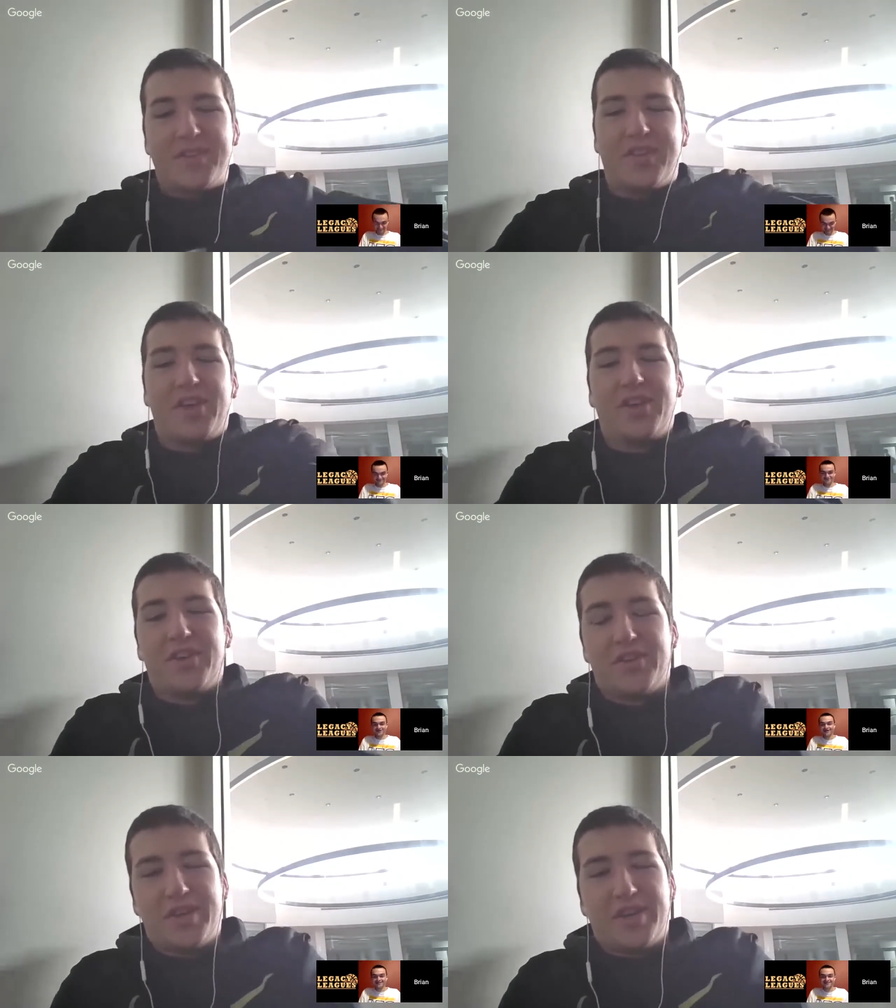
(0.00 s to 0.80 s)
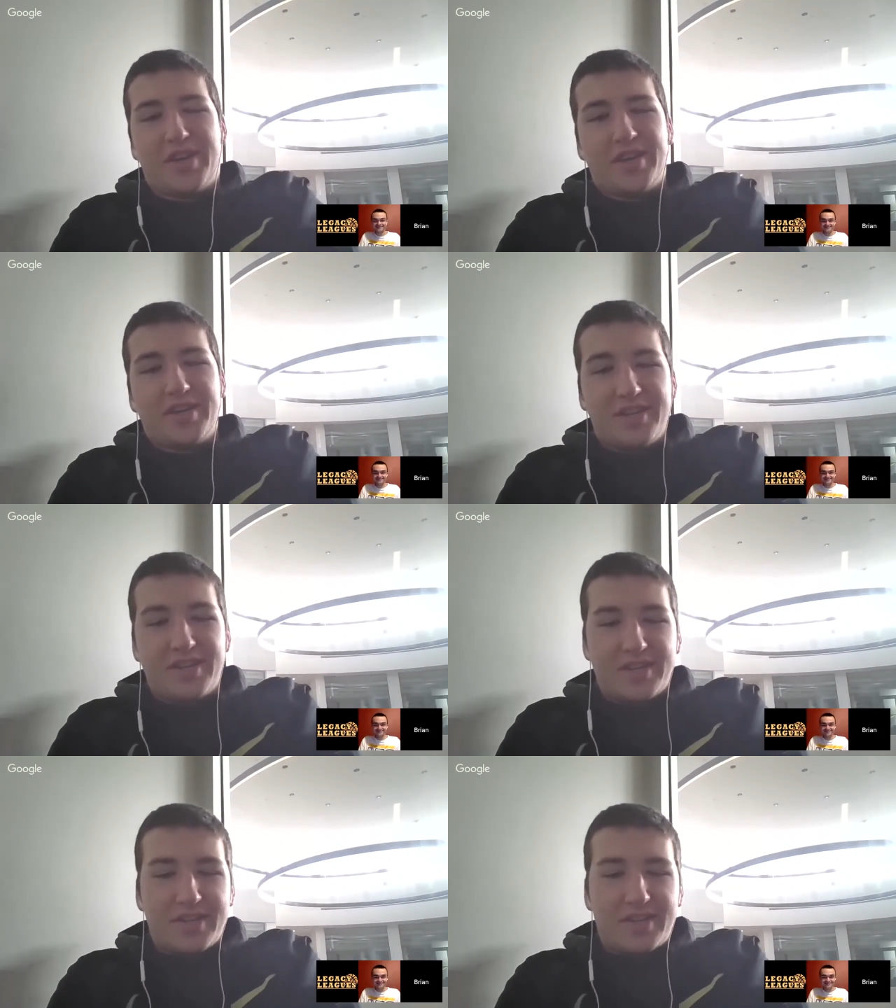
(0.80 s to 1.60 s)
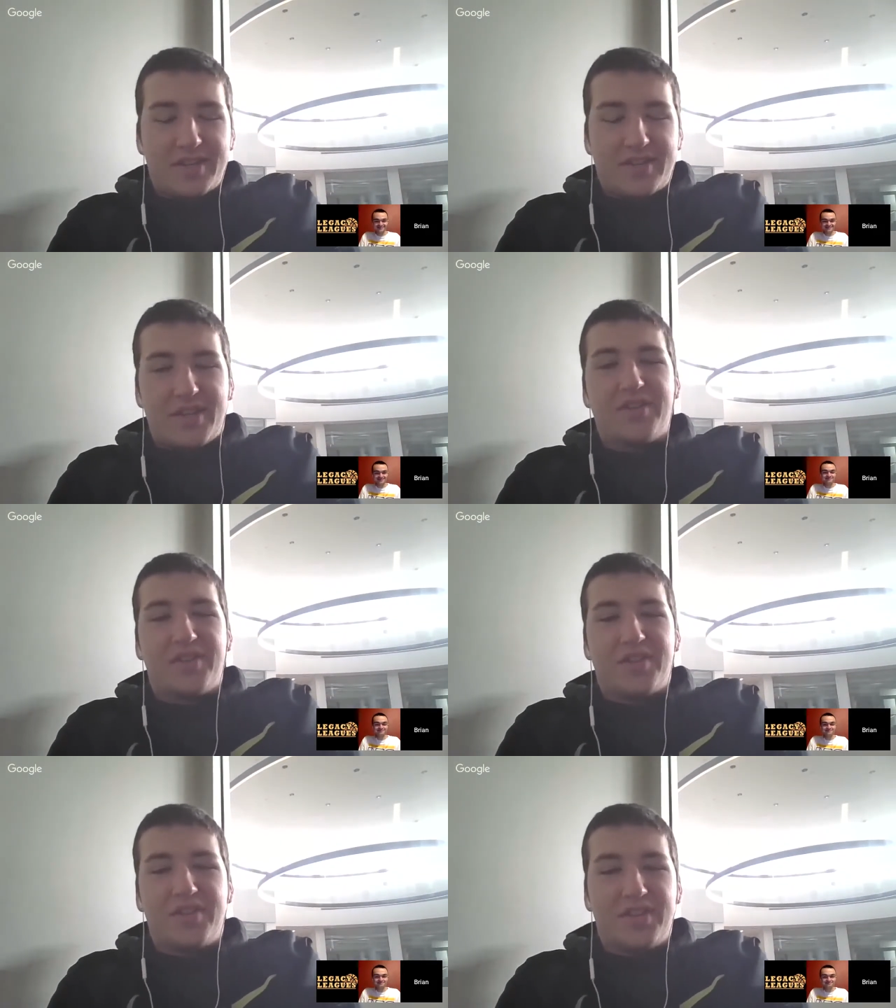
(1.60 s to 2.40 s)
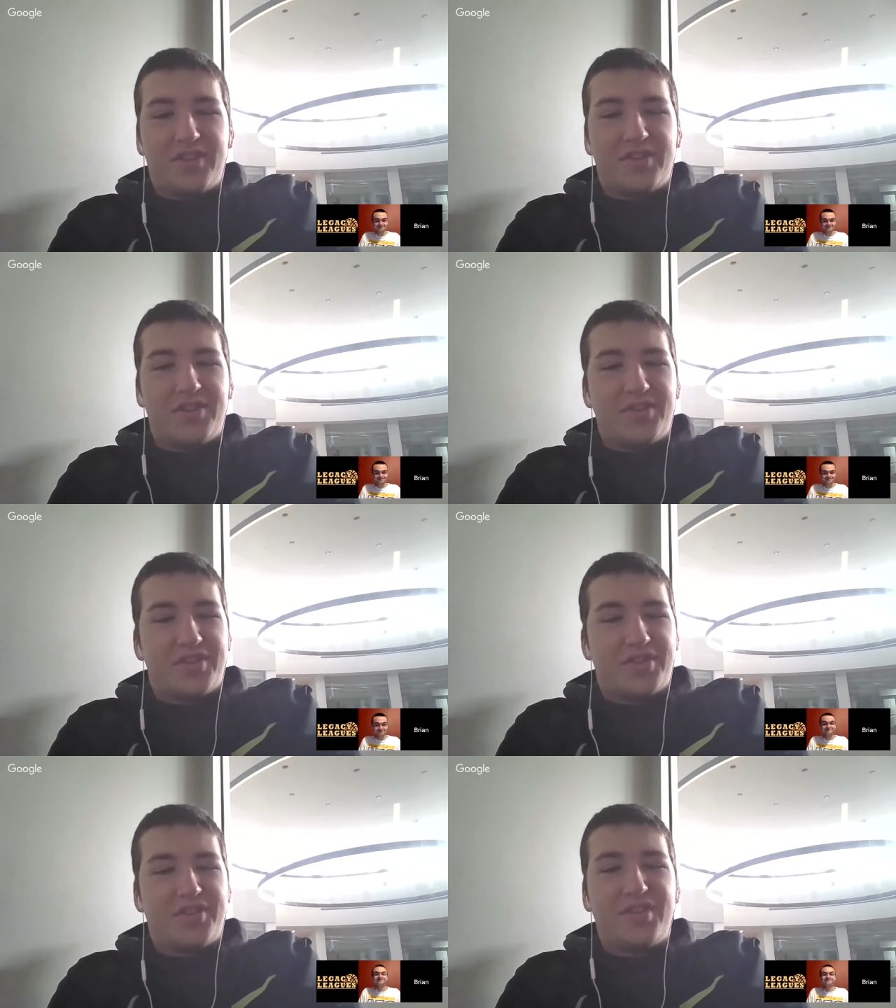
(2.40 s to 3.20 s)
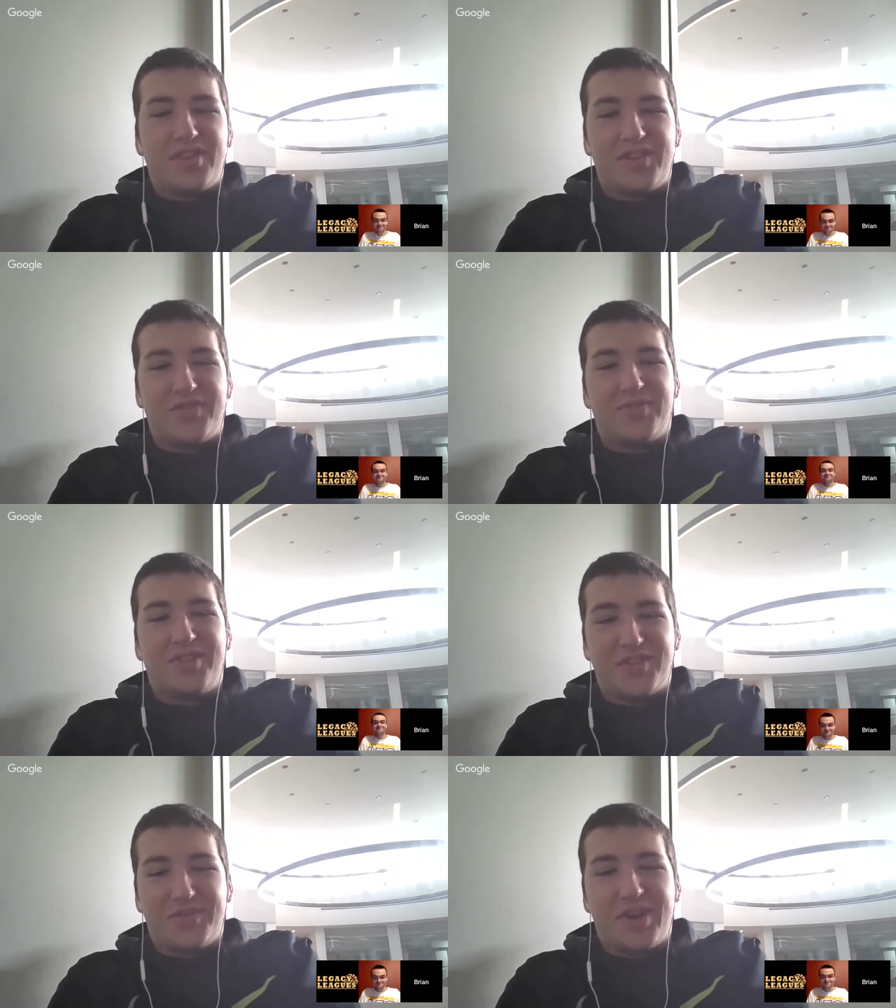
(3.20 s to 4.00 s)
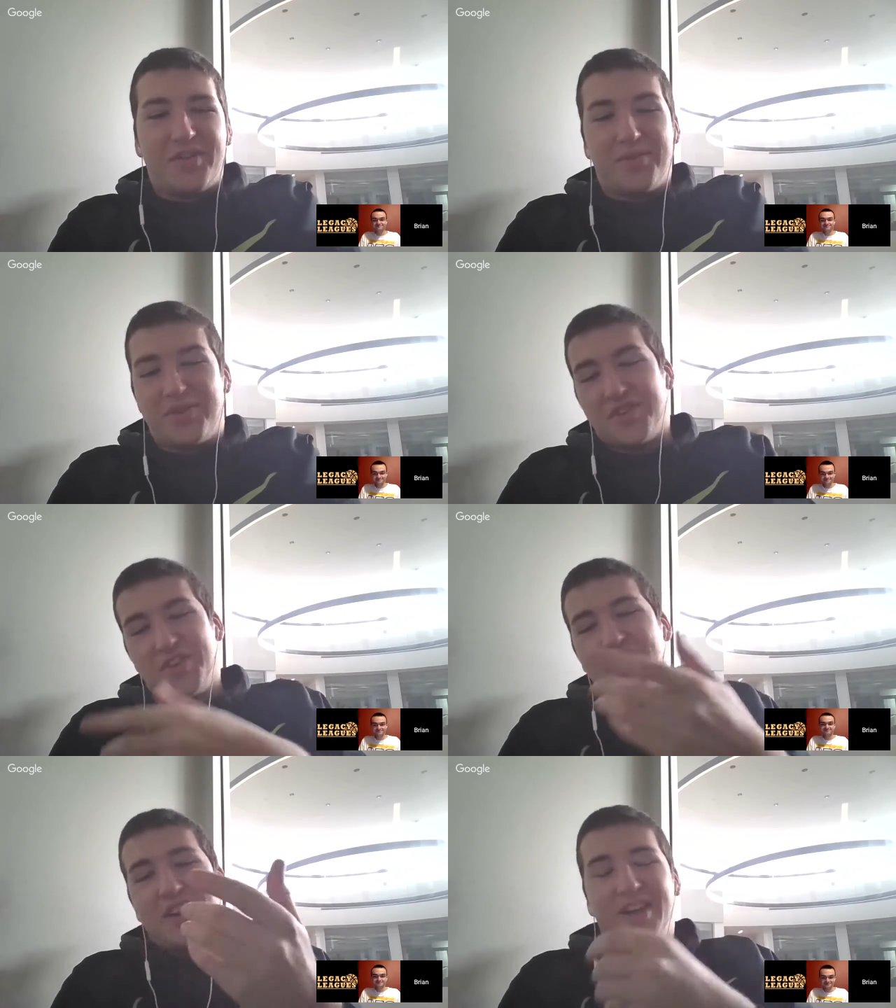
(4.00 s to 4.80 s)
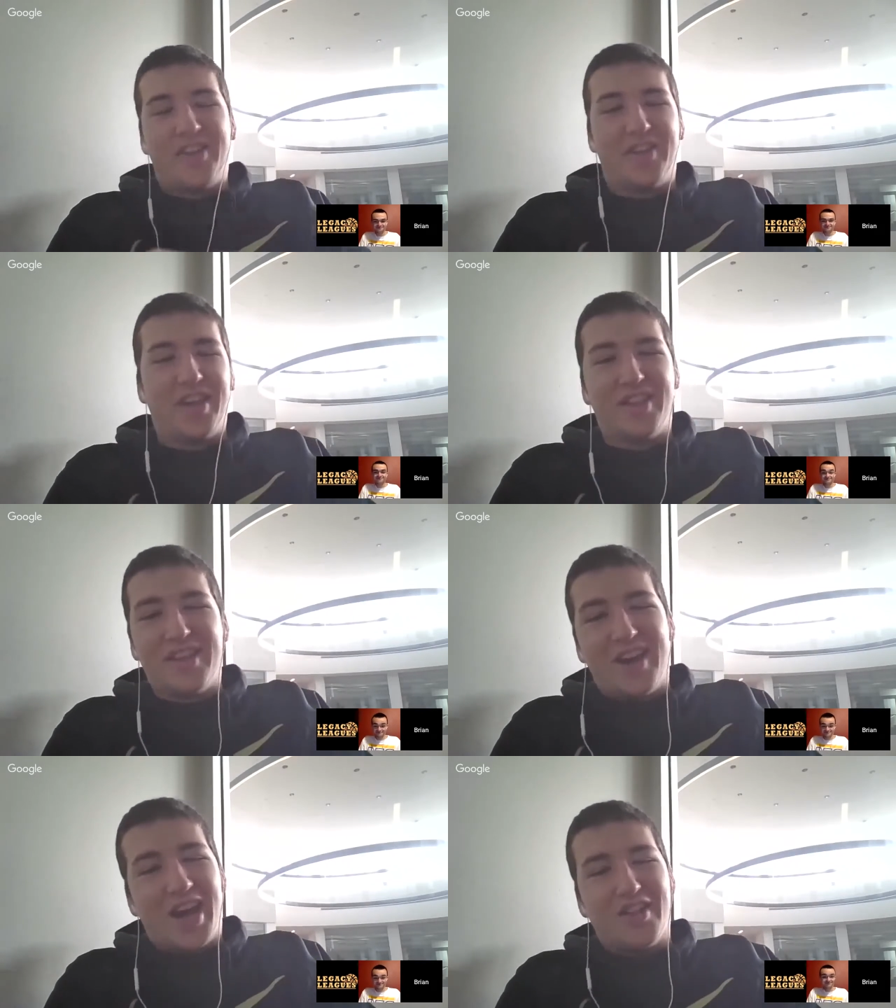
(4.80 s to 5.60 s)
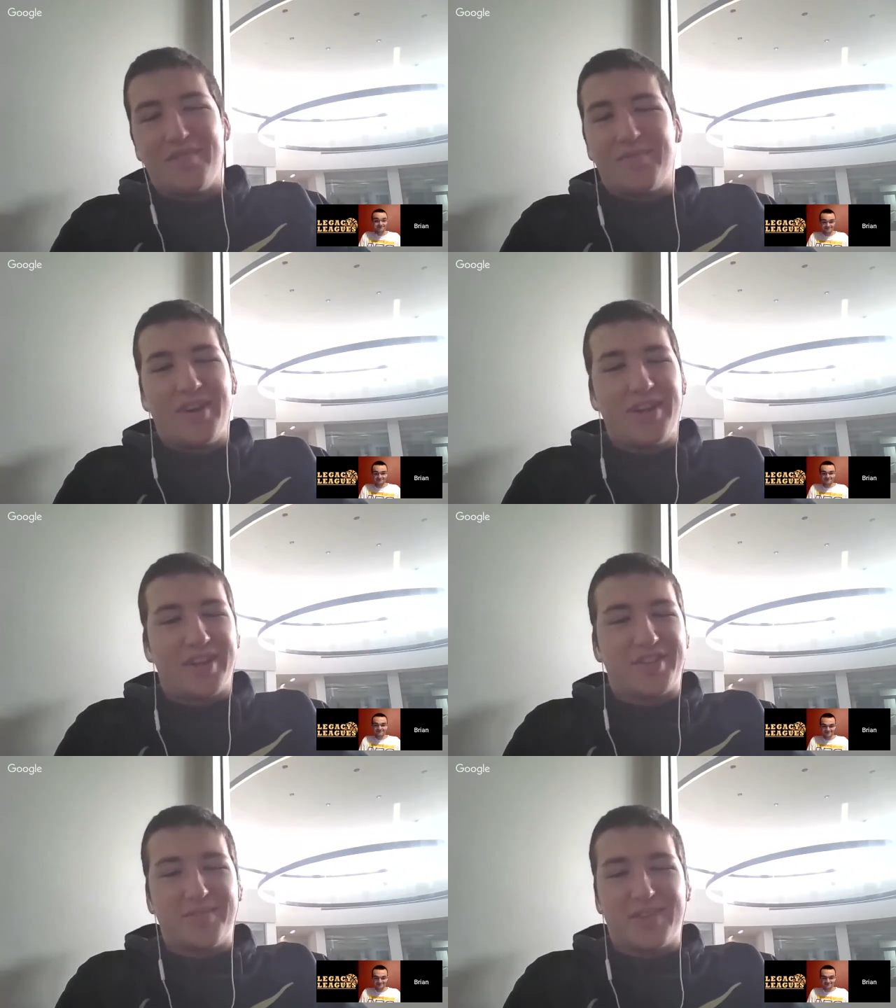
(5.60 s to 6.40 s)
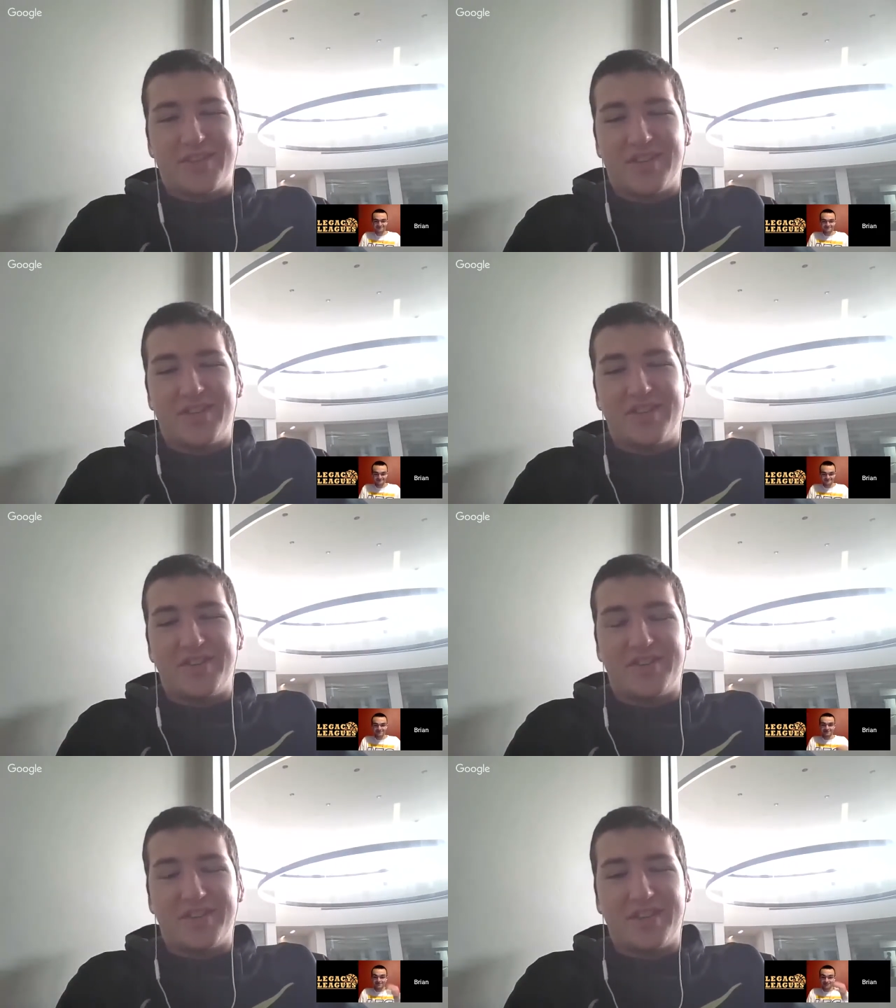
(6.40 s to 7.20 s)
I know Dylan always is running his mouth, which is good. I love playing against him because I always think